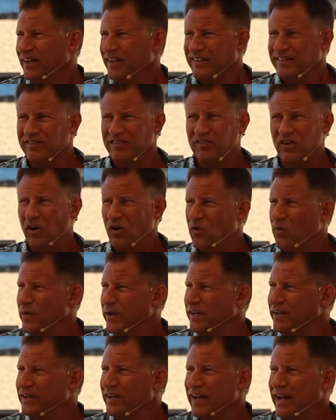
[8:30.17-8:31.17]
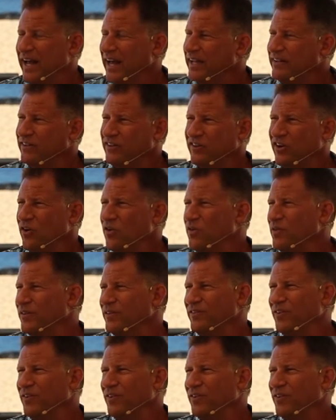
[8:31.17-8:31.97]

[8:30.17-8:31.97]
It's no win. And you know,